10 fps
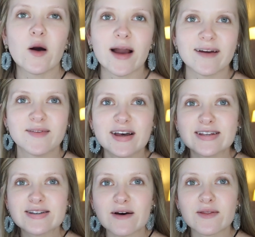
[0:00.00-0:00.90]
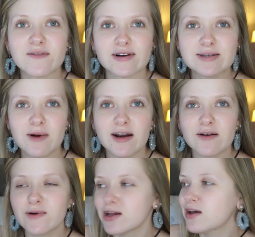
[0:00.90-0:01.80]
Okay, so the first
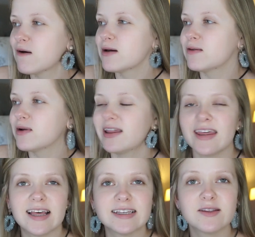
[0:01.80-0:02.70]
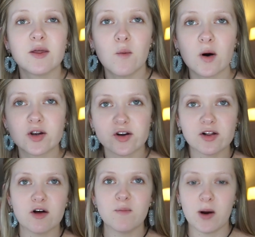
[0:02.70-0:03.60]
product we're going to go in with is the Wonder
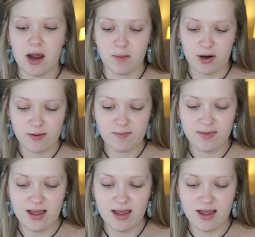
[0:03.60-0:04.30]
Glow Primer.